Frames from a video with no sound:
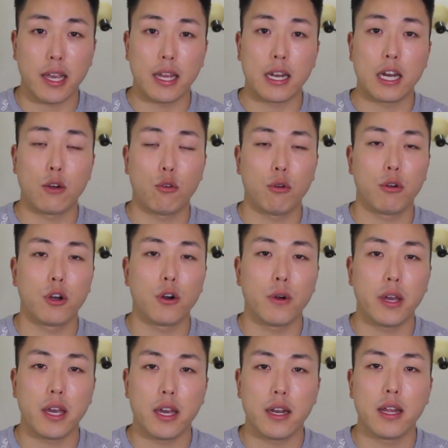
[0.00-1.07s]
and I will go
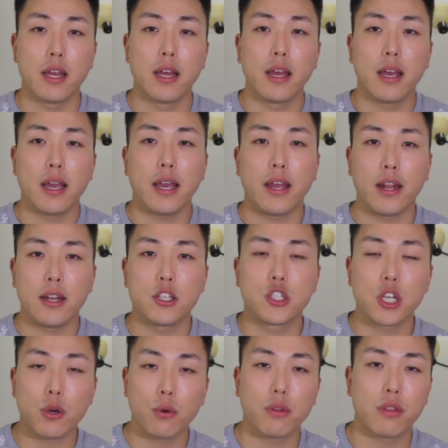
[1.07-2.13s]
ahead and
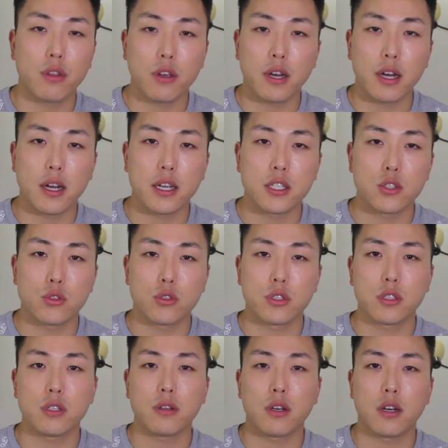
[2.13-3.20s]
share with you
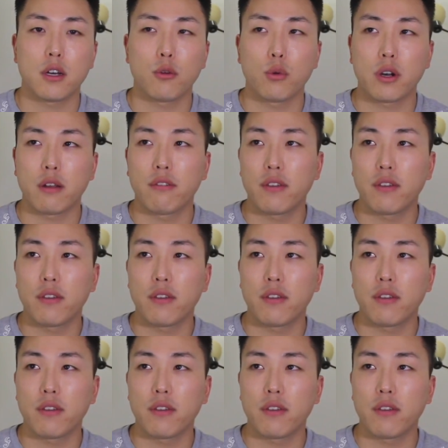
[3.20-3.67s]
guys what I